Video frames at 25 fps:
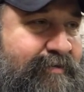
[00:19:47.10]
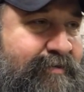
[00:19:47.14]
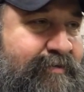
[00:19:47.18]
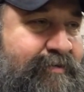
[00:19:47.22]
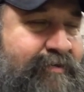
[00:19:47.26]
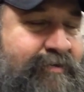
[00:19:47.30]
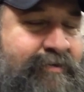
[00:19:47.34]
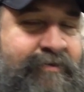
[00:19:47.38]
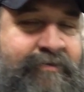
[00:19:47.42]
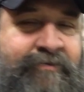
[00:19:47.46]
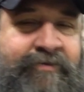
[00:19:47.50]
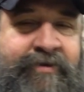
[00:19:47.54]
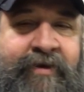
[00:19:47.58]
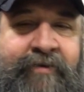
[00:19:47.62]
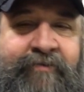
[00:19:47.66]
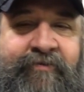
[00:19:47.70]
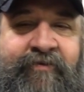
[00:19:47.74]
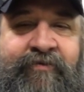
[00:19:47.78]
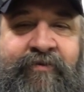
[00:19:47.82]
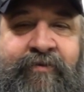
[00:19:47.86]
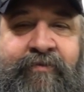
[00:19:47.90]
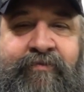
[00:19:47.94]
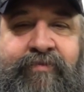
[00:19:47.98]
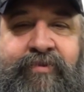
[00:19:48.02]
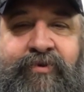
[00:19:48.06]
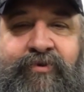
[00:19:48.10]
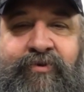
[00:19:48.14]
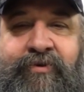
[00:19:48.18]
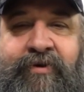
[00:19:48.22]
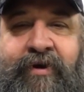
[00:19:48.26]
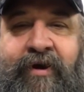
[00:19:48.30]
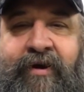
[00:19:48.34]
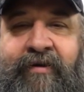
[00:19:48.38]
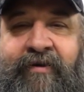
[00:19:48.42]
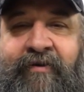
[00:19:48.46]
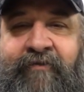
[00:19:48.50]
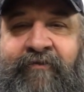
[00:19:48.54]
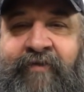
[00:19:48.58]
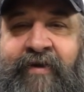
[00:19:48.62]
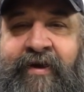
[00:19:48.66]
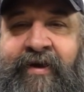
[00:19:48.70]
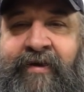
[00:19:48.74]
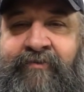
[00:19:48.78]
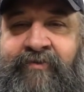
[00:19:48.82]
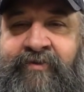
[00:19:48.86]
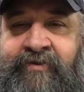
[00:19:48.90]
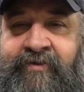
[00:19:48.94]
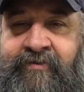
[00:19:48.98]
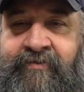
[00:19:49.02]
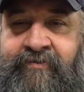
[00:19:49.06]
you know, coming from blue collar
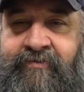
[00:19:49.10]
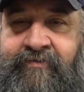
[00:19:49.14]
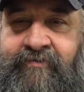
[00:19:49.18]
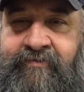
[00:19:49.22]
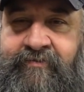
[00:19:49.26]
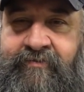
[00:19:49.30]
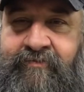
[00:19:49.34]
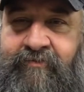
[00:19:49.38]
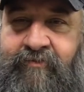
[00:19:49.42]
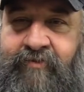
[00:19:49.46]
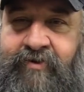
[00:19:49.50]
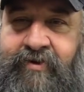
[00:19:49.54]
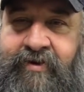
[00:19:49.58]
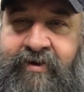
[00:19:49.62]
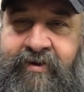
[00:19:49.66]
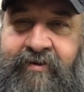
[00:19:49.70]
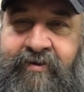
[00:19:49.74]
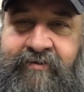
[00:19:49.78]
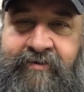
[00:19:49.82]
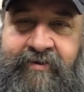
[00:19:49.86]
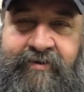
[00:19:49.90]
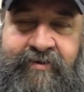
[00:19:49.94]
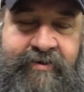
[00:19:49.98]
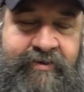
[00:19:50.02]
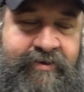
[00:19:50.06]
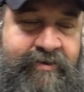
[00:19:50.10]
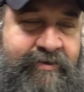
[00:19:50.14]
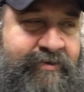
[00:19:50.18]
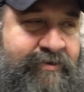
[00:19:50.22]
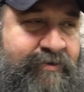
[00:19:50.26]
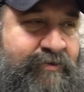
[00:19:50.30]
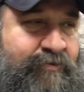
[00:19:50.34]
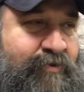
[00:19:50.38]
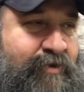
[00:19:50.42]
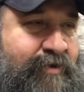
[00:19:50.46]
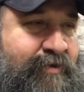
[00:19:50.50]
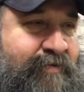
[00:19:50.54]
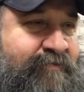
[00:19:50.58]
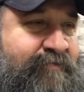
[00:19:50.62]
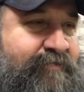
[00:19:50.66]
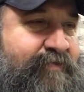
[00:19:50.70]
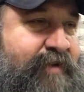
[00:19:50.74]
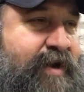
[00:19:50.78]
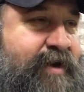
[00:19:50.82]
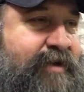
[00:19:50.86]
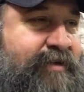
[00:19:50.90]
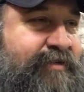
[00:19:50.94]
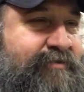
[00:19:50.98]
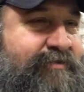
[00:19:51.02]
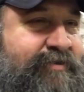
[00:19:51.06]
family and whatever, you know, you work in
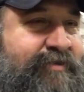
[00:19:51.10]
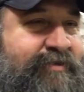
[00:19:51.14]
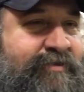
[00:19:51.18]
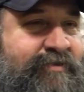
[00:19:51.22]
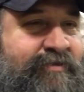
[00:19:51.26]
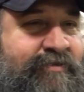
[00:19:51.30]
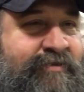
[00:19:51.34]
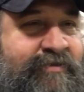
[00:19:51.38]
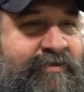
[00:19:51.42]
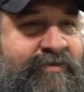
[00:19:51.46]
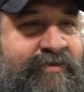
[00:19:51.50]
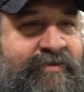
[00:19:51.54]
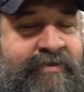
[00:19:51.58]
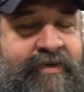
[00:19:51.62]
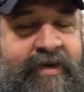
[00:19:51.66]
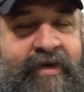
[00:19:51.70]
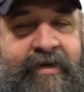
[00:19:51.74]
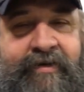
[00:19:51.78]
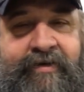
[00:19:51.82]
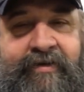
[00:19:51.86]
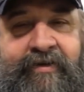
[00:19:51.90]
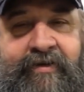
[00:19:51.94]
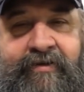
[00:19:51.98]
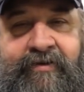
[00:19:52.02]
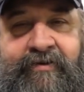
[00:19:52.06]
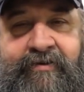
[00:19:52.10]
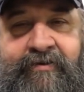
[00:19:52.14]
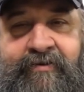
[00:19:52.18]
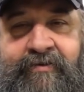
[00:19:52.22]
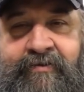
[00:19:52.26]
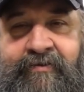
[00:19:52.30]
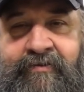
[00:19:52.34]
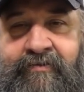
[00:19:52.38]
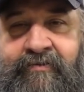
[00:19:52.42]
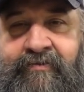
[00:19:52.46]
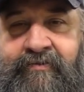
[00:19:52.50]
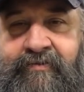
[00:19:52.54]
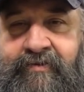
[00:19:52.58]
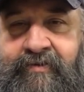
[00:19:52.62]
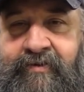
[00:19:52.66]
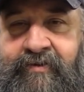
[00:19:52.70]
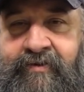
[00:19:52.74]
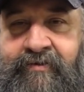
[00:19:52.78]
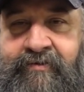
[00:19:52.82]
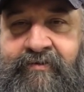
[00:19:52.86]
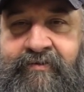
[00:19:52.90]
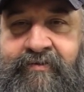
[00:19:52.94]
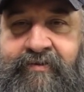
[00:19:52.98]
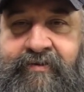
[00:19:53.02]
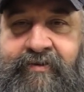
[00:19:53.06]
factories and this and that and the other, and you
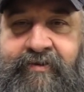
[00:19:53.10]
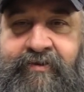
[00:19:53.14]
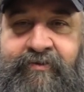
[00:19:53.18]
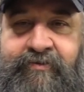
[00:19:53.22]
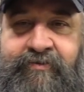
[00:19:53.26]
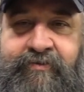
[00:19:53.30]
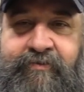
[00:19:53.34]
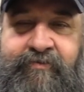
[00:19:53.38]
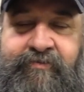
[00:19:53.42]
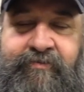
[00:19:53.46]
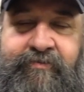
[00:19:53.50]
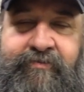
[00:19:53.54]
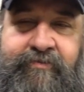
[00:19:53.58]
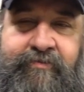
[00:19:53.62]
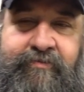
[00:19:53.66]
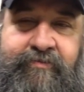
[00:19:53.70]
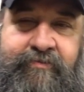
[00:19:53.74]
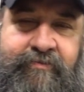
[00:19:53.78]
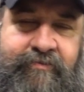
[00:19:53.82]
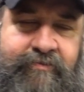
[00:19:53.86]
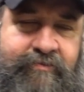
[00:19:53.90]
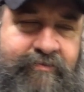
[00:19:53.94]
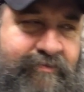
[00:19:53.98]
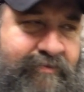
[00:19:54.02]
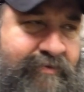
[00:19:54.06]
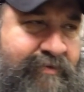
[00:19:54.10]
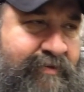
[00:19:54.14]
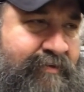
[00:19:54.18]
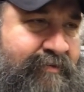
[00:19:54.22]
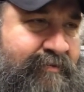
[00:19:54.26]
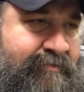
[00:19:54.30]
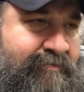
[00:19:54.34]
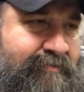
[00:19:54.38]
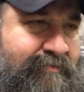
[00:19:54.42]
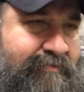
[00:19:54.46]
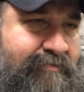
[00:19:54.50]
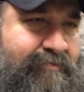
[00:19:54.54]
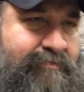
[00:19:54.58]
know, you know, you know.